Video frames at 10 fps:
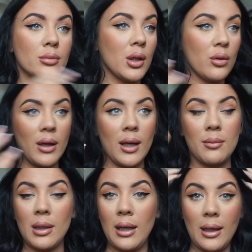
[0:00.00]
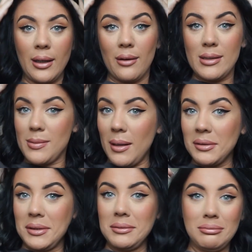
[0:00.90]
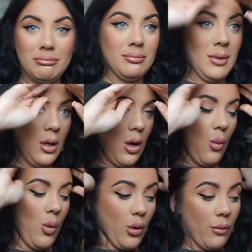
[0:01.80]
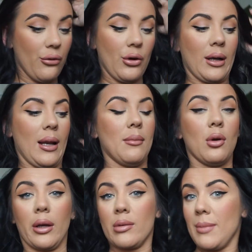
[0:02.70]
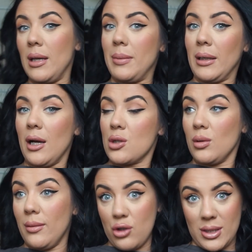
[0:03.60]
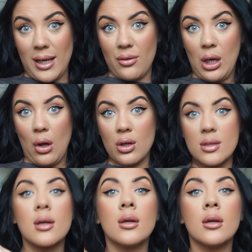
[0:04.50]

I overlined my liner as well, so we're going for a glam look. It was meant to be casual, I'm just getting the logs.